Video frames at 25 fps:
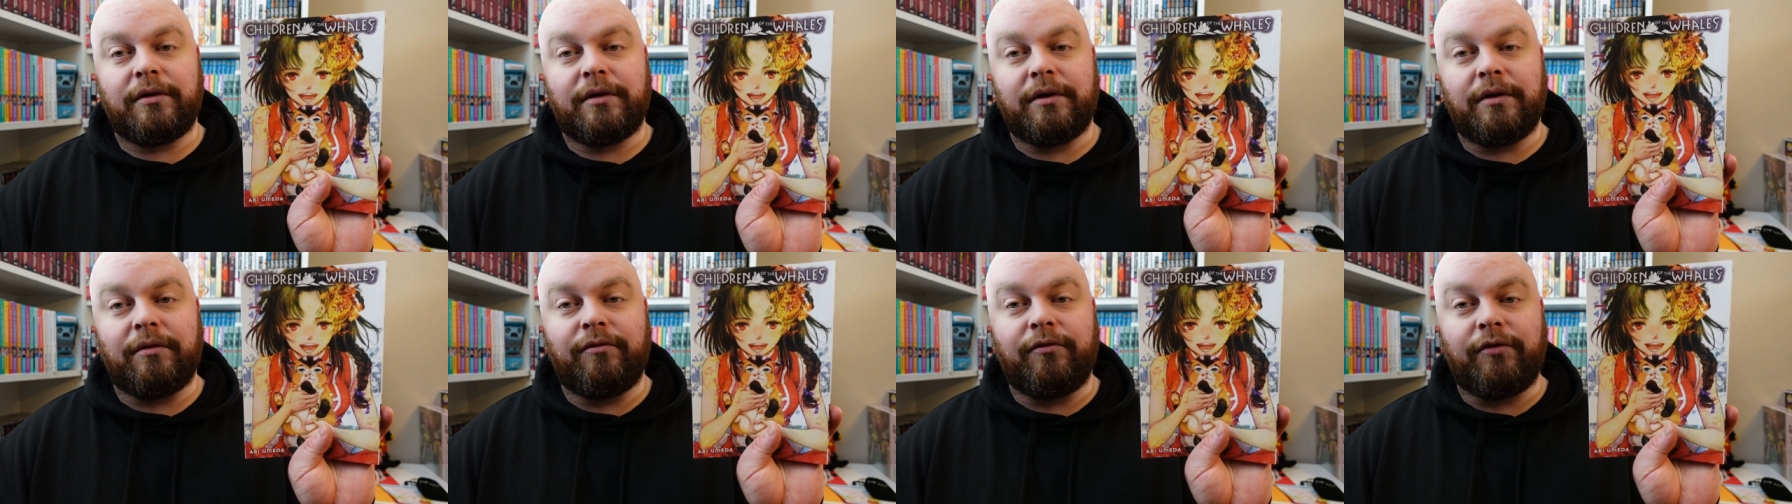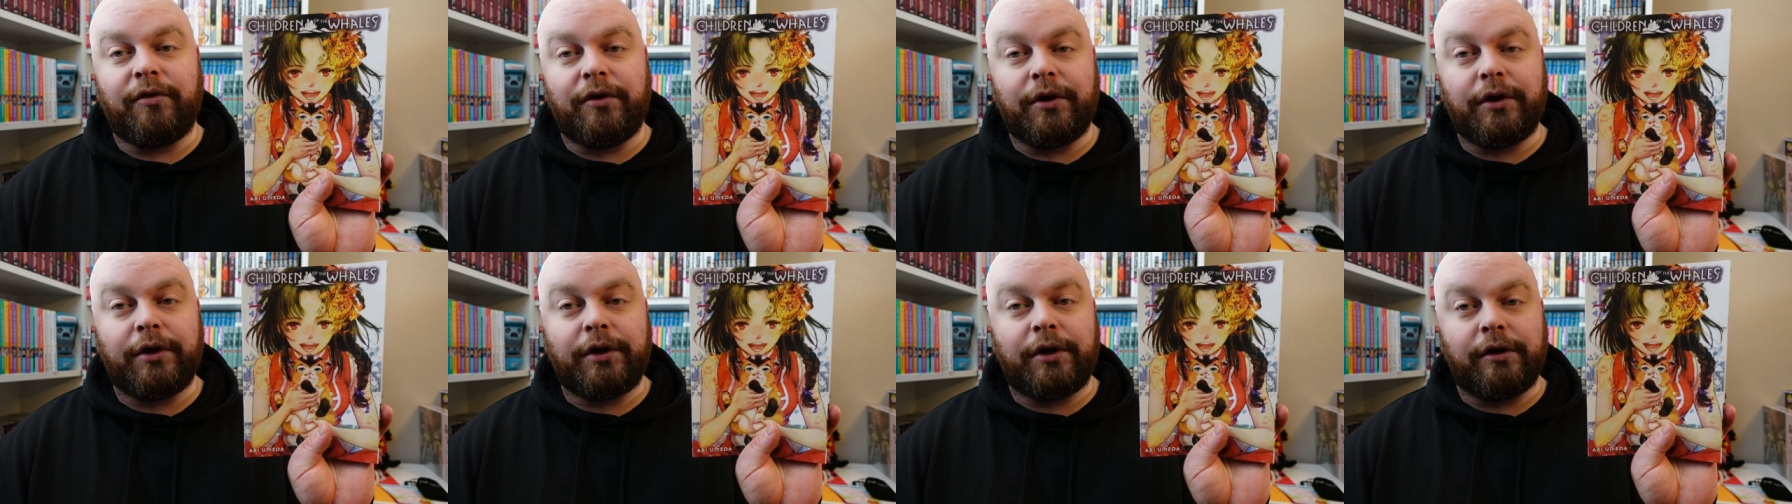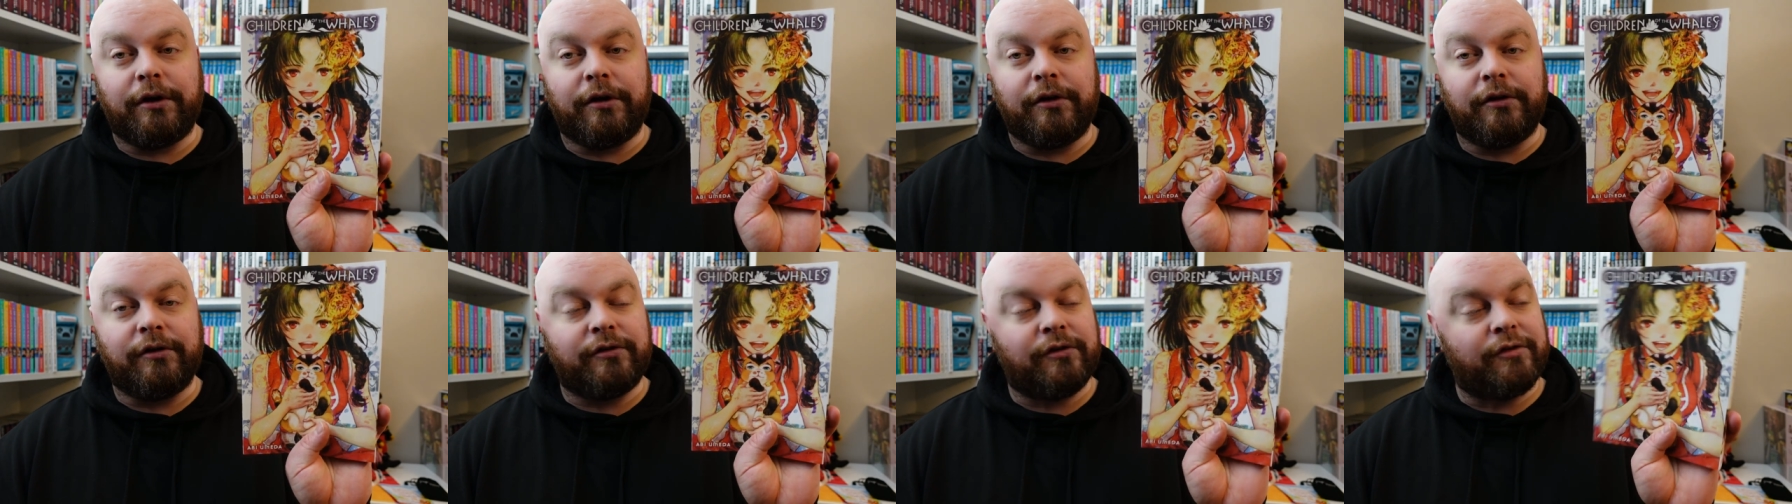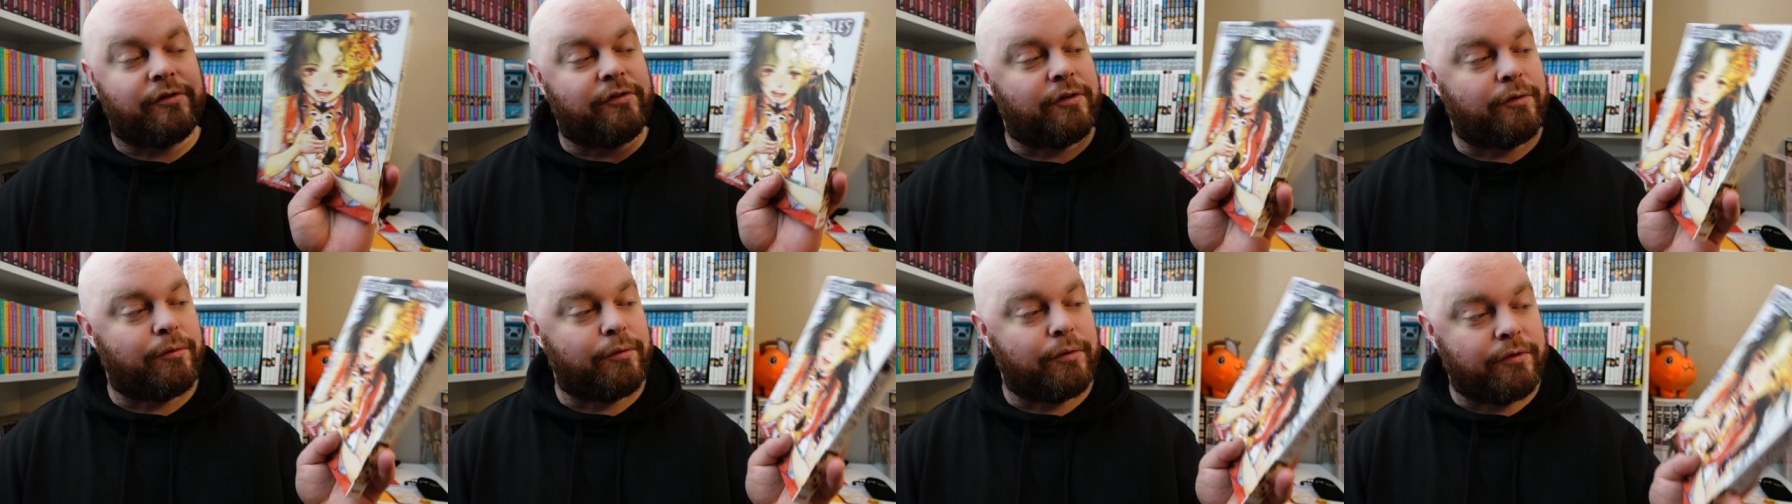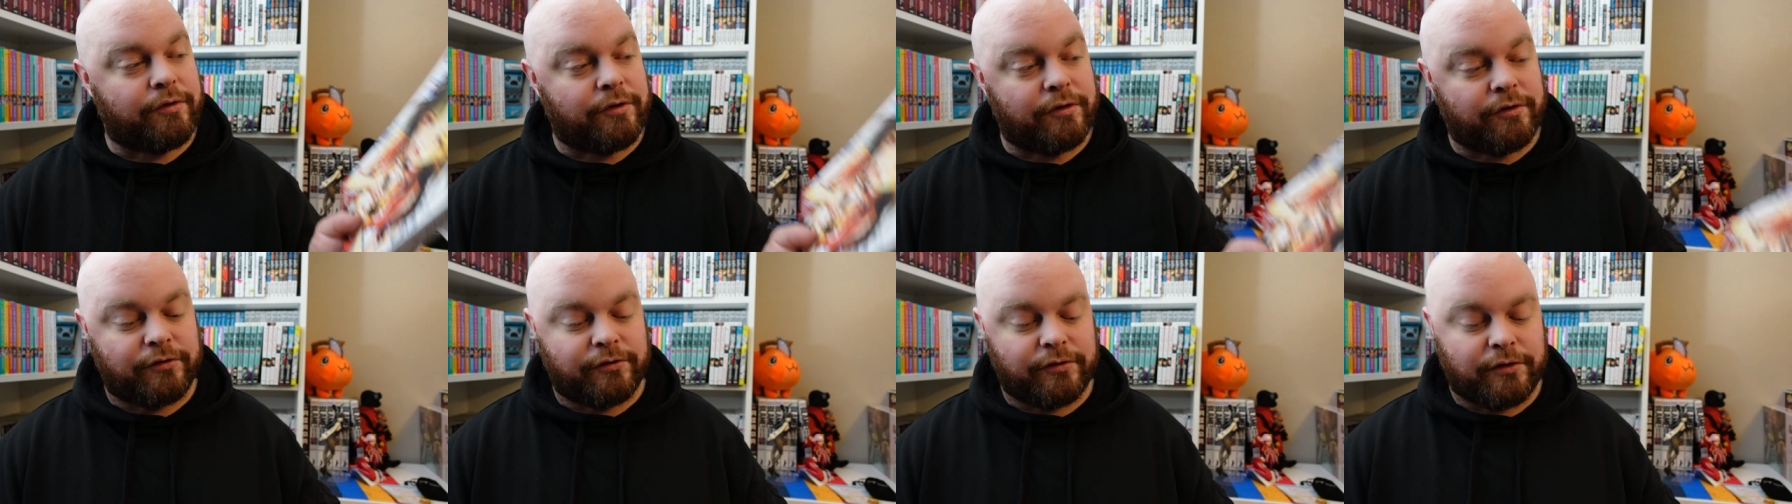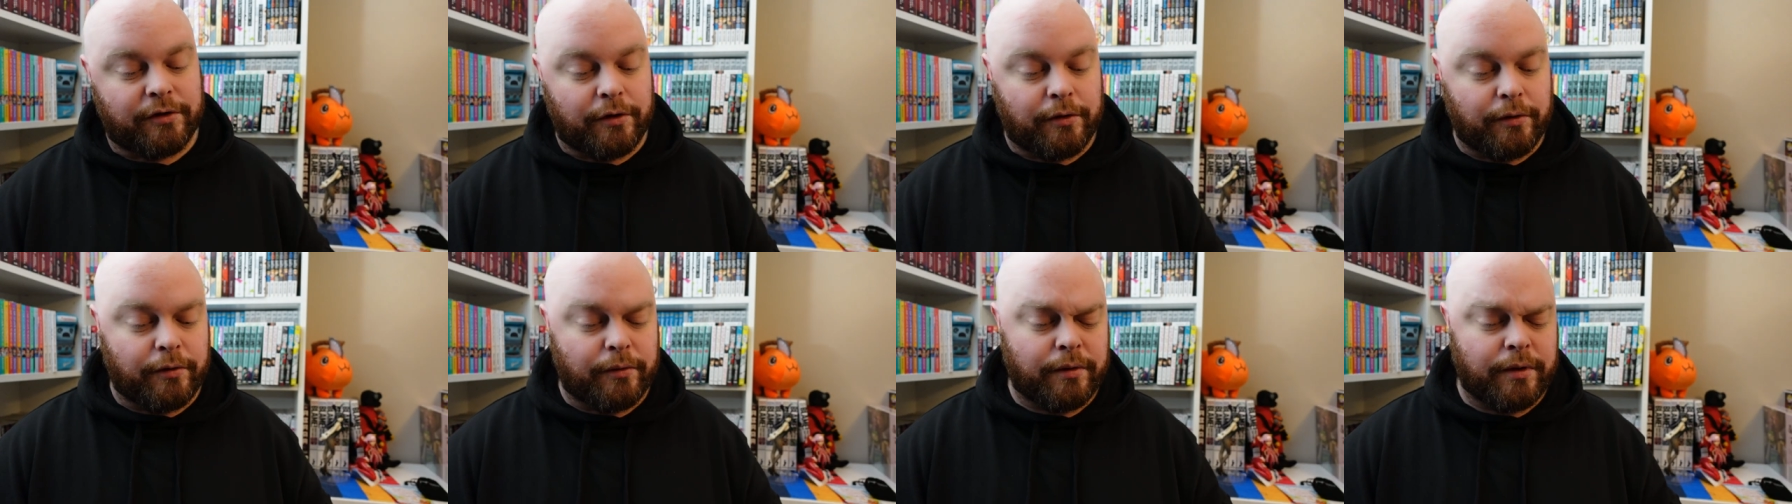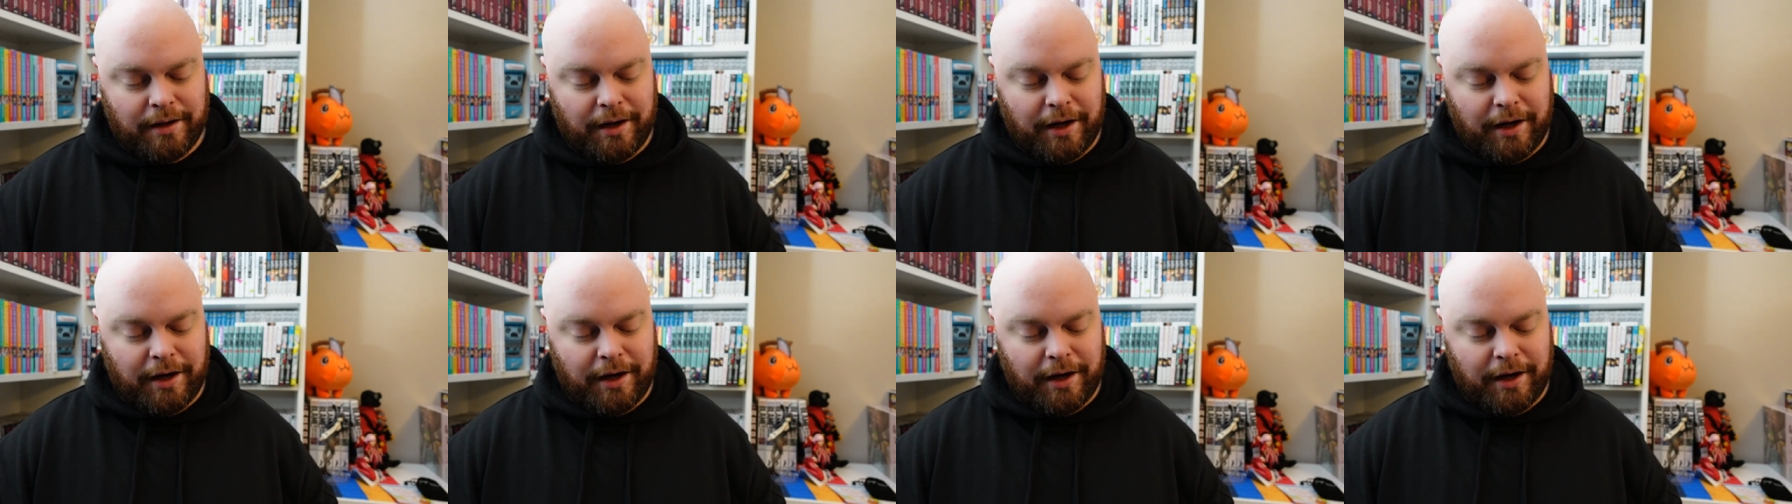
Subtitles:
am very curious to see where things go.